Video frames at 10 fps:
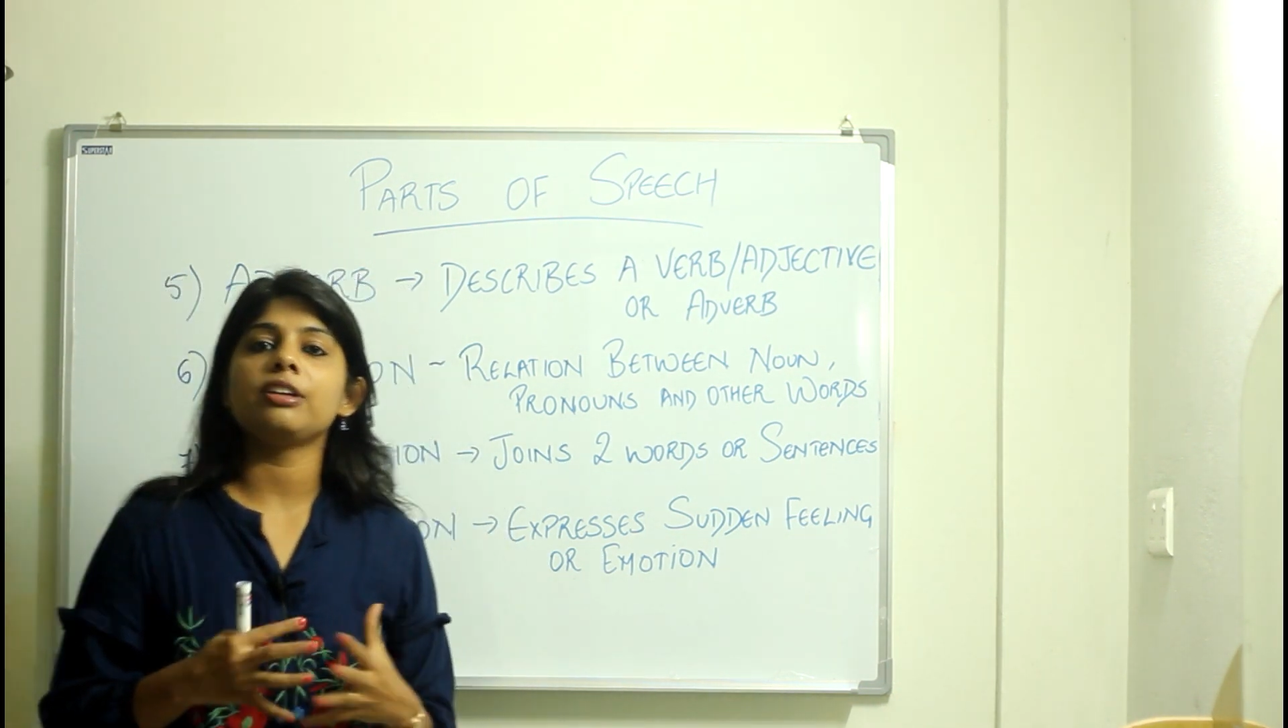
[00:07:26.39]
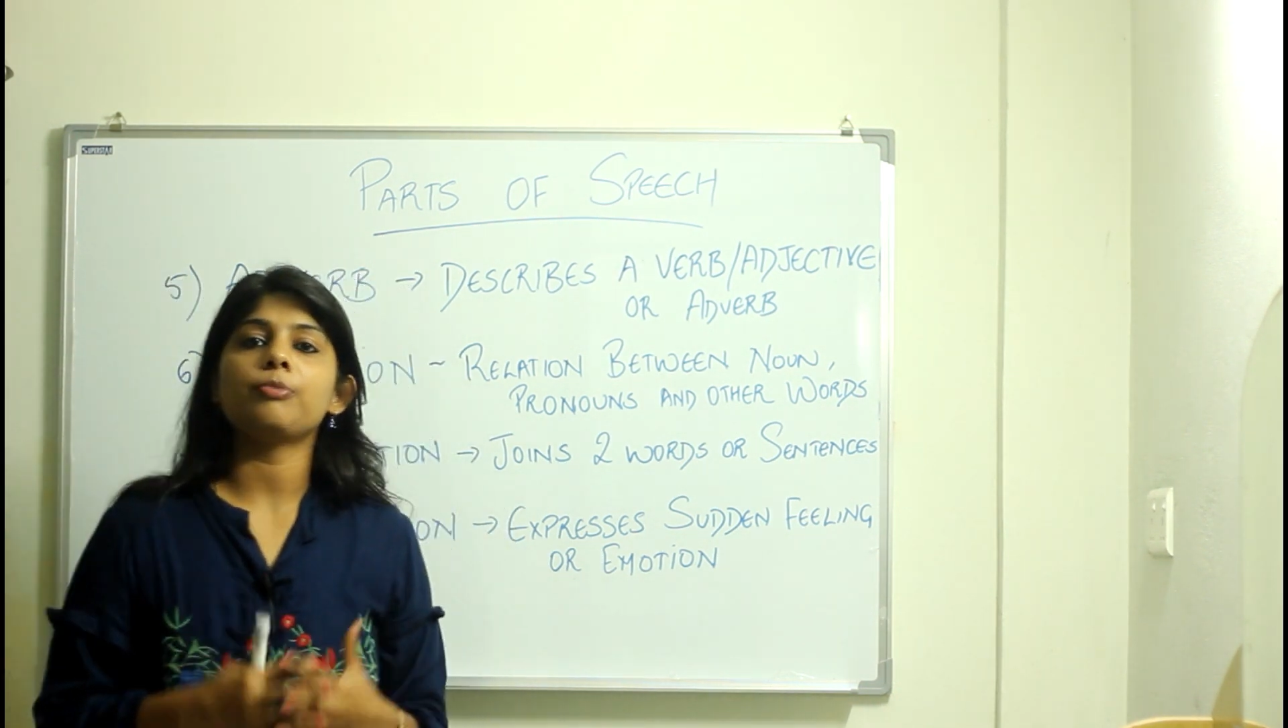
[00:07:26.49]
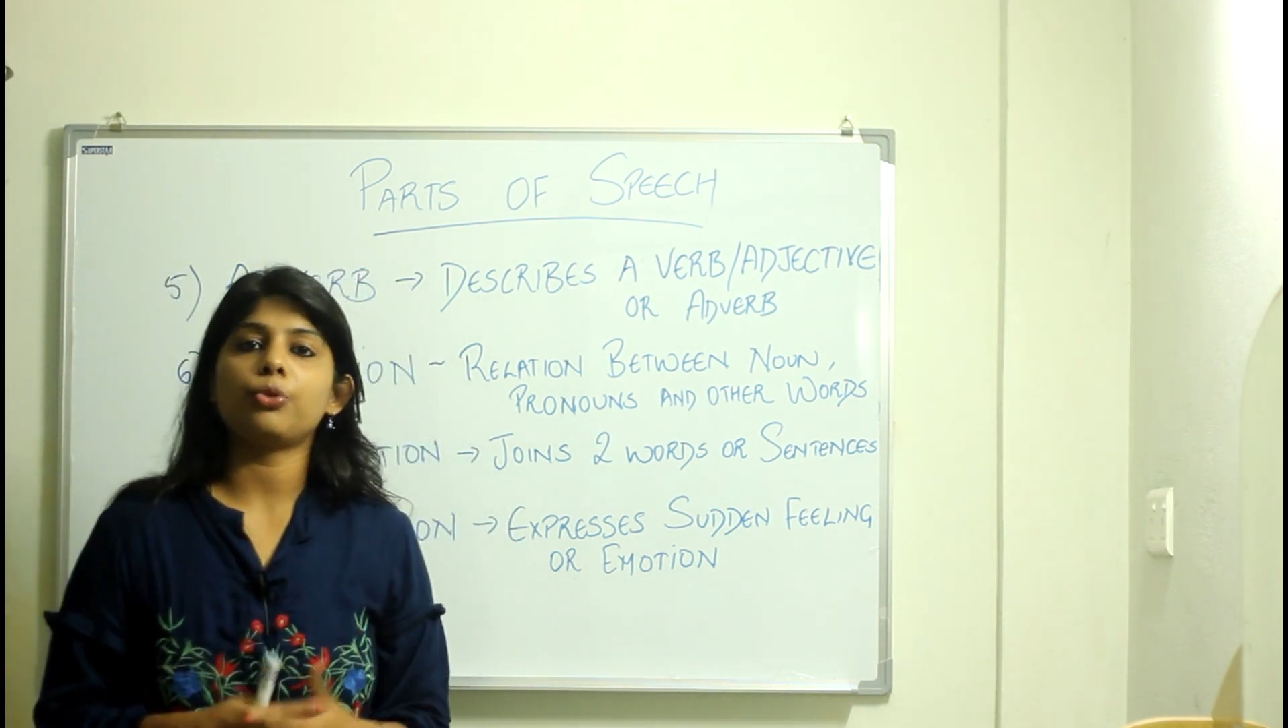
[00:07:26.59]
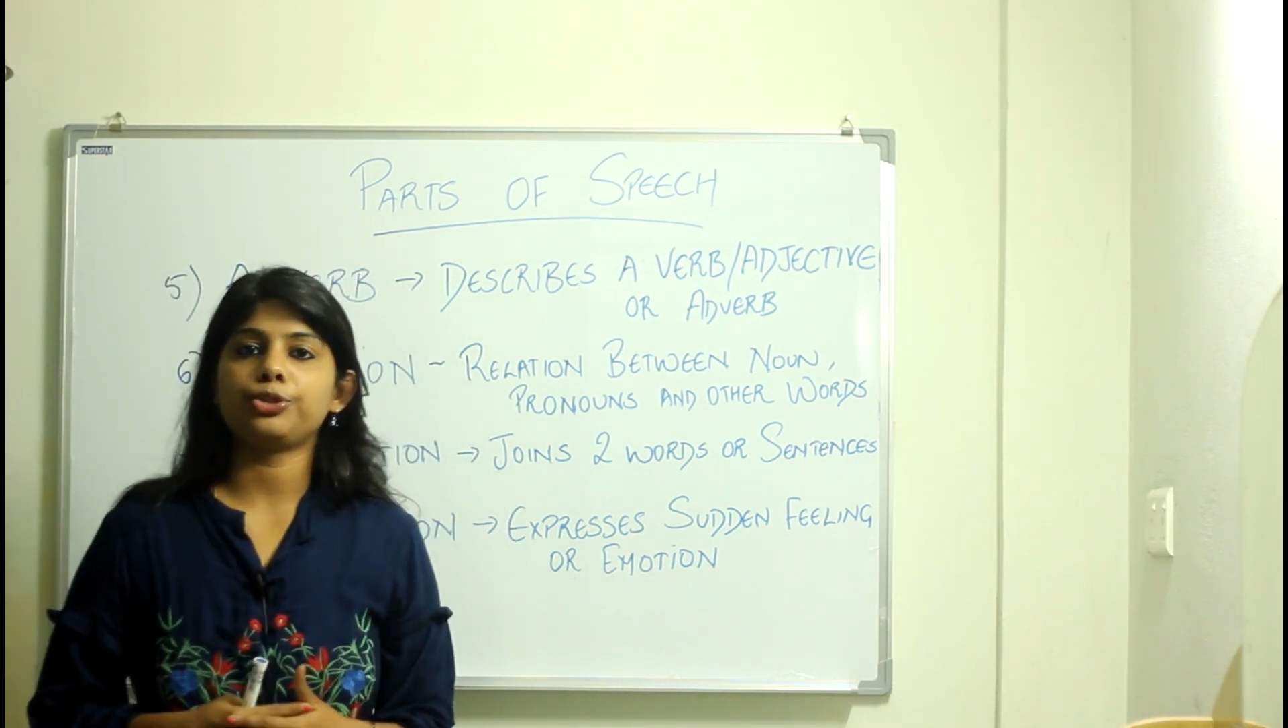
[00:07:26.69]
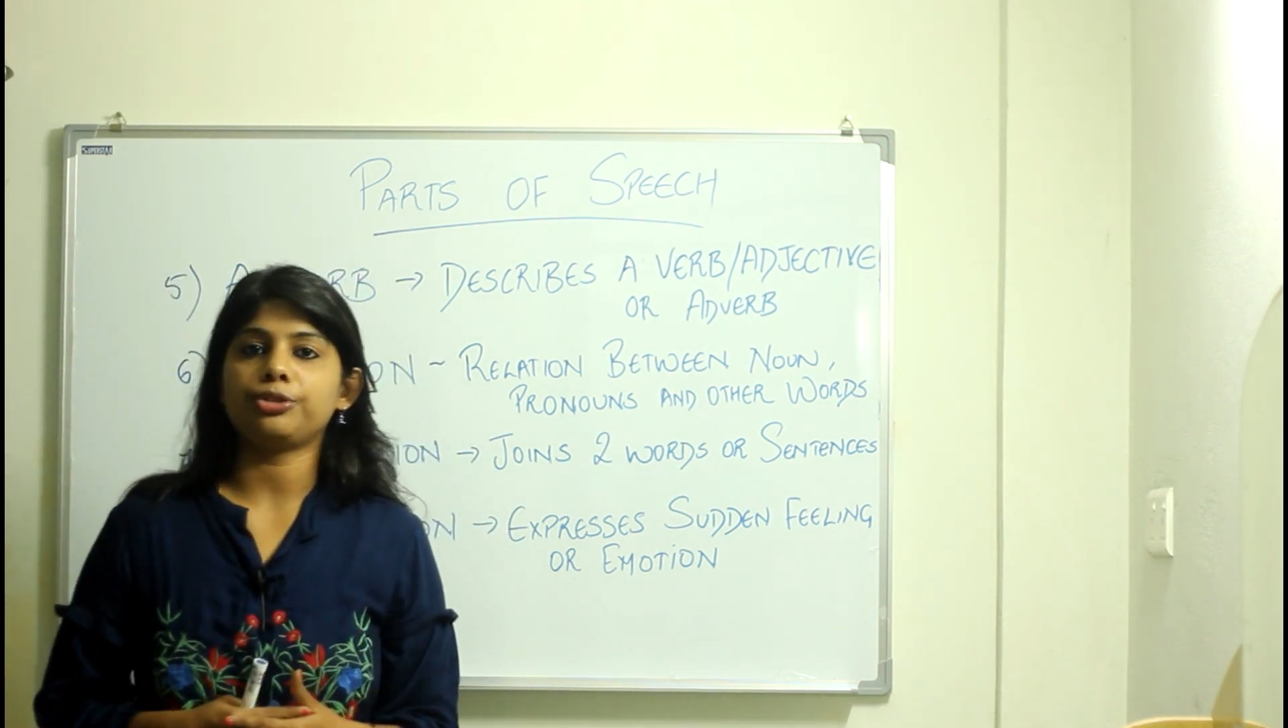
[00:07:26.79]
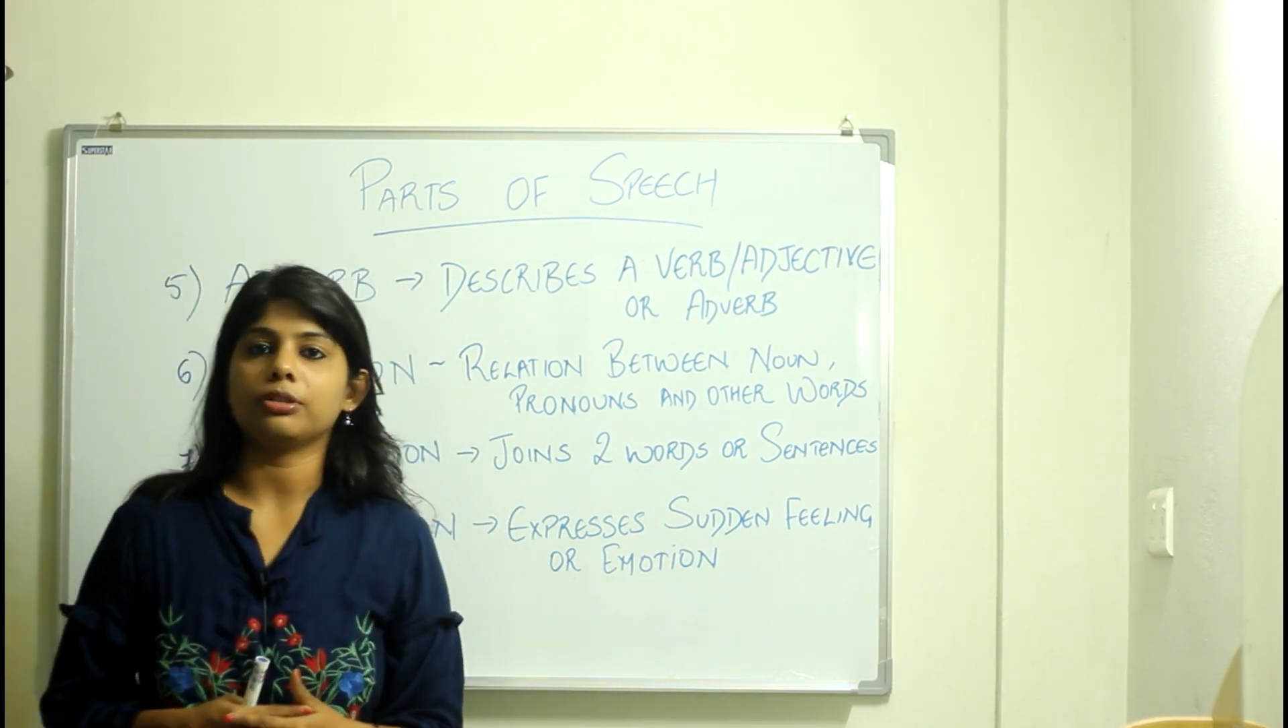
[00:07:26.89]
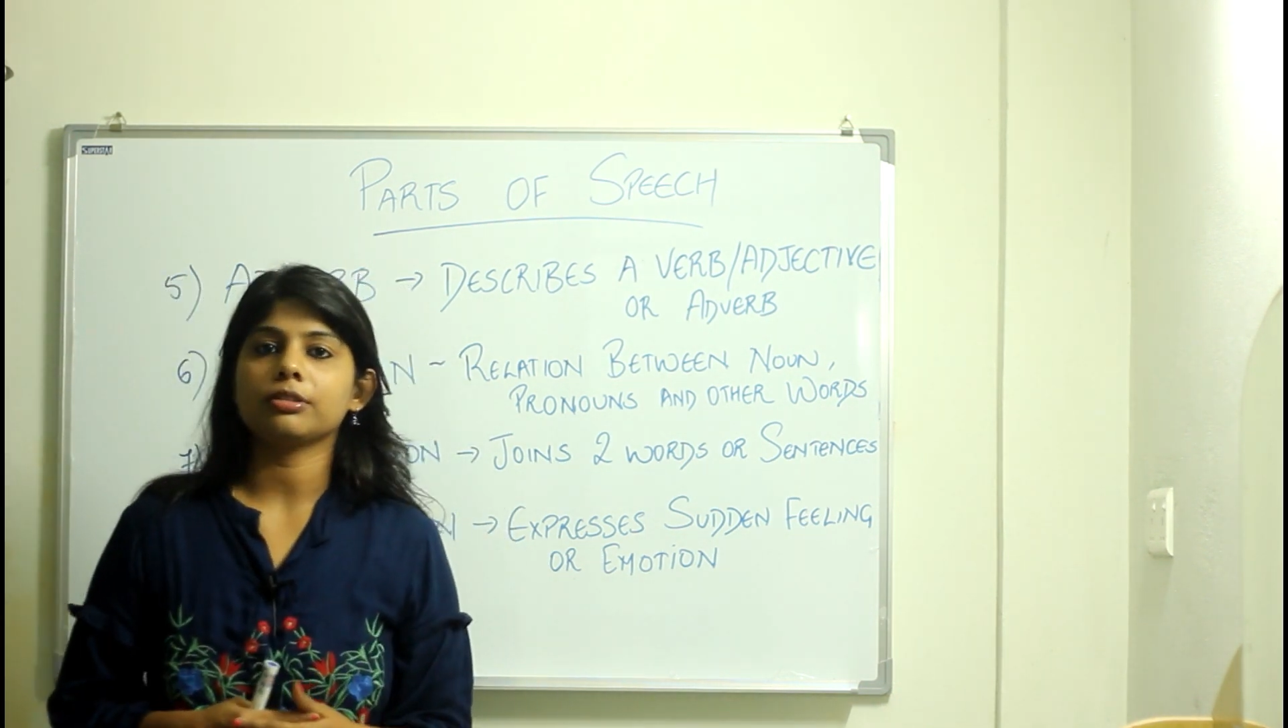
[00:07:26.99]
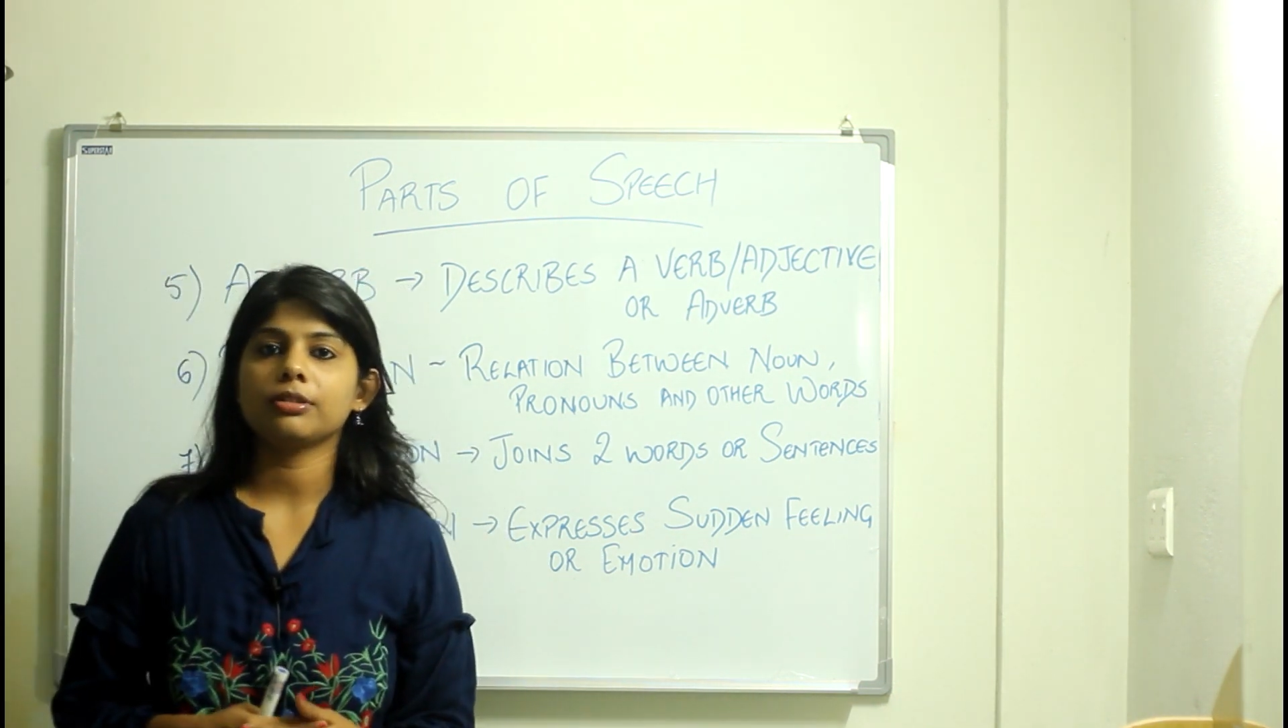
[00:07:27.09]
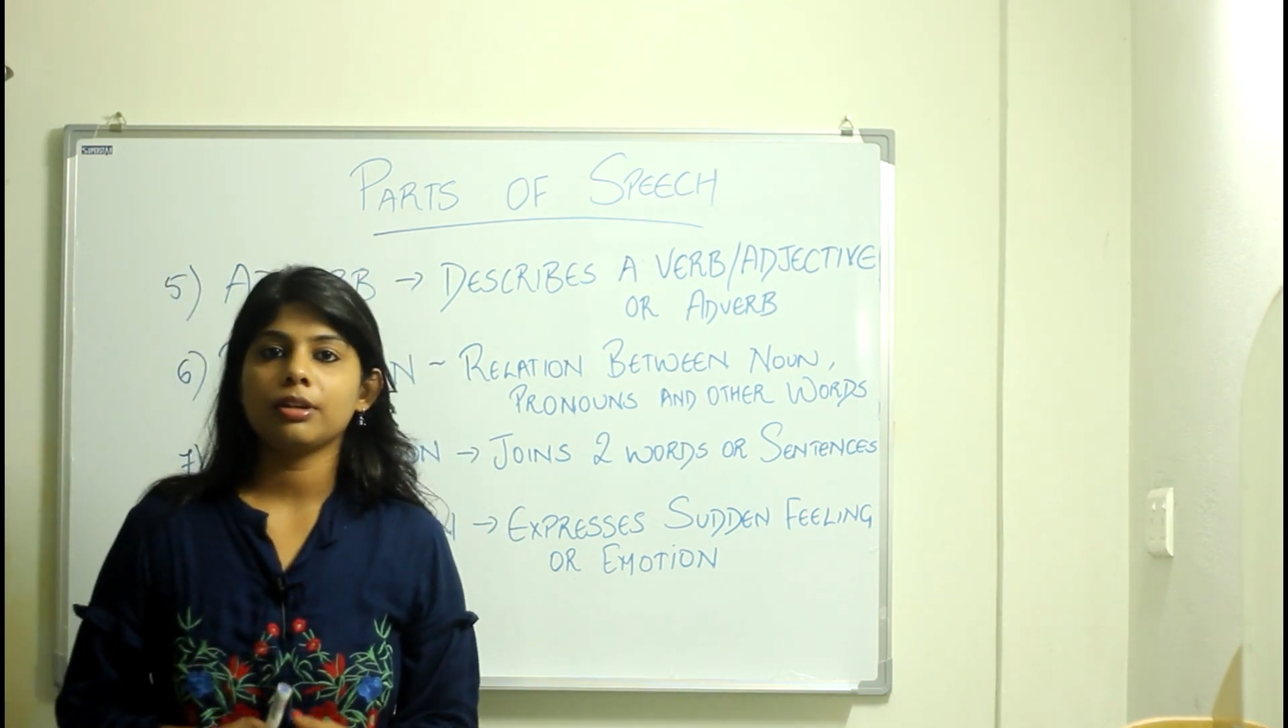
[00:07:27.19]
emotion.